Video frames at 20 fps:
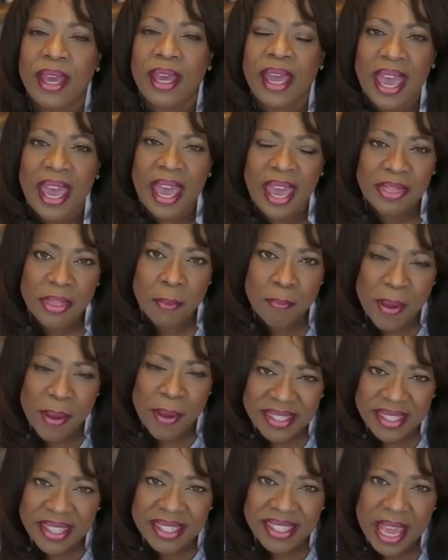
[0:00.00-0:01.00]
And the best
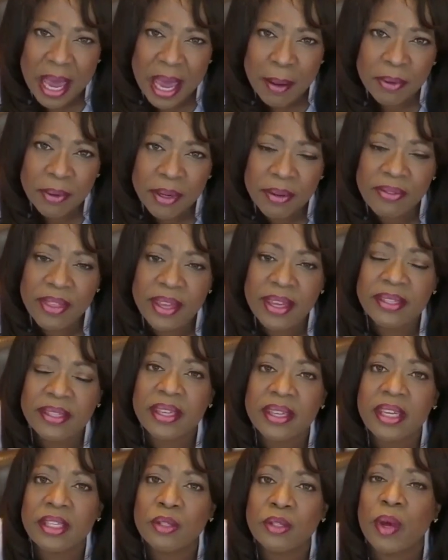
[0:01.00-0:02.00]
example of this
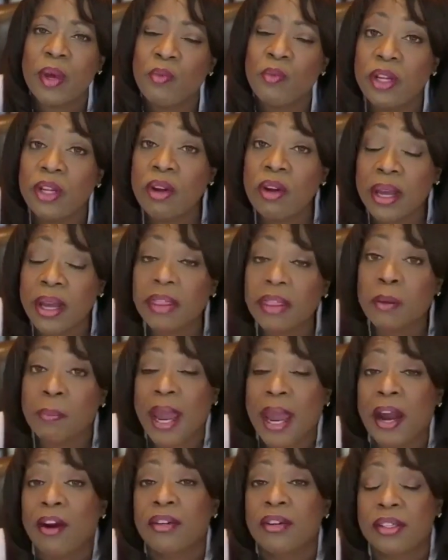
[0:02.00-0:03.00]
is when we look at the
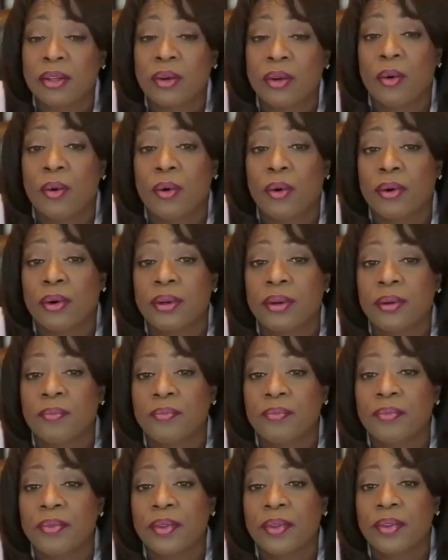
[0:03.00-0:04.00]
Paris Accord.
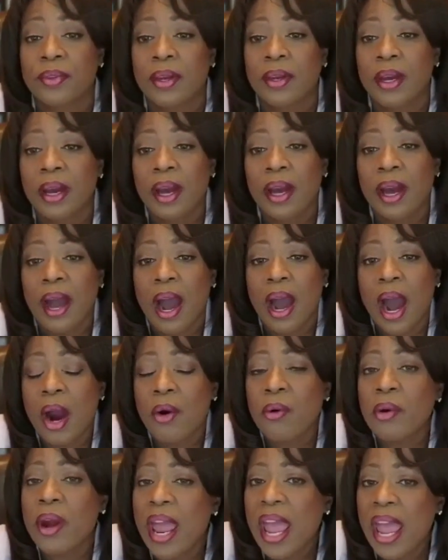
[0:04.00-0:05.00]

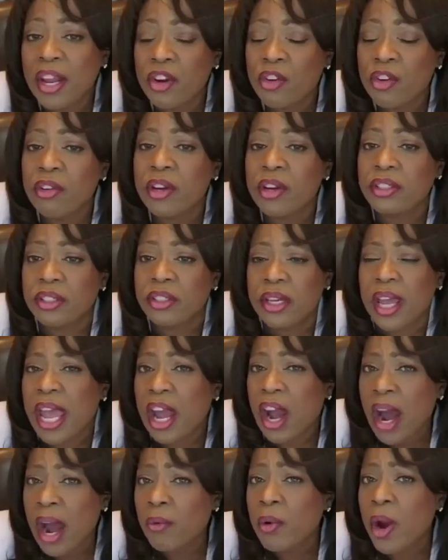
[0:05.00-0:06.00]
Our
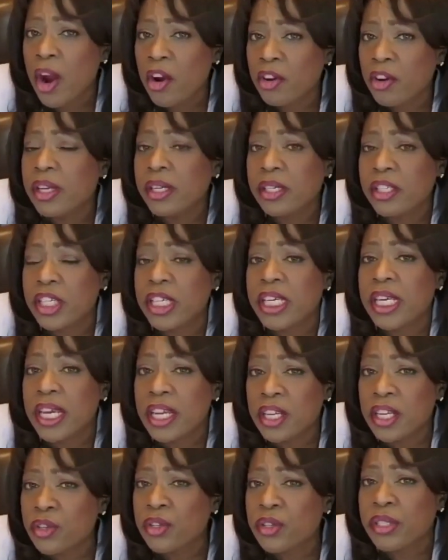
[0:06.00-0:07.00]
energy
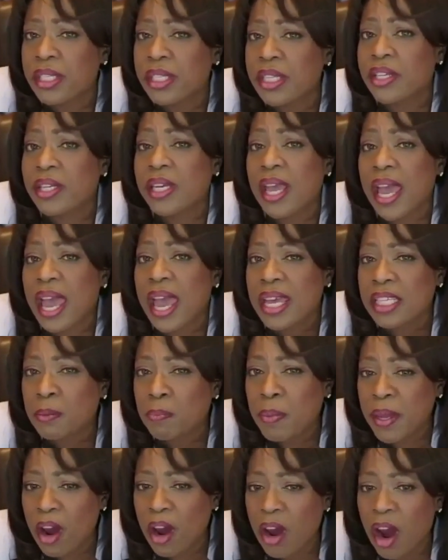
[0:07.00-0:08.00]
industry has
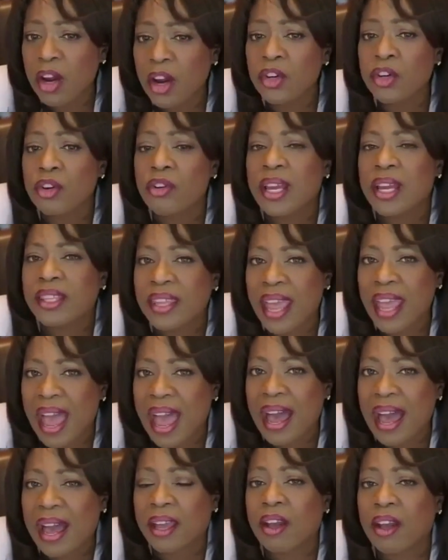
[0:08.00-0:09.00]
been under
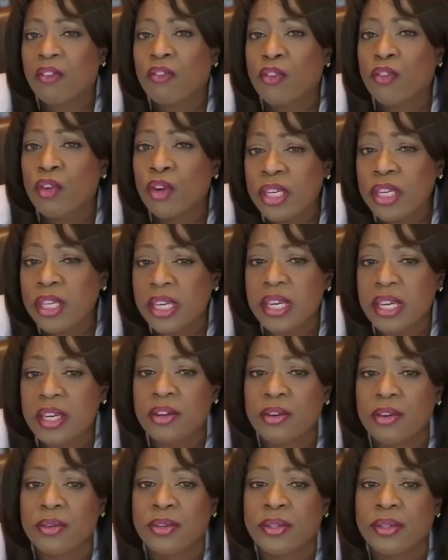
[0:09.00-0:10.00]
attack for
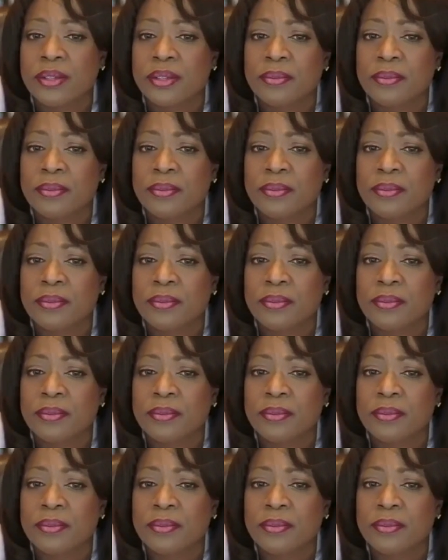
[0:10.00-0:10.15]
years.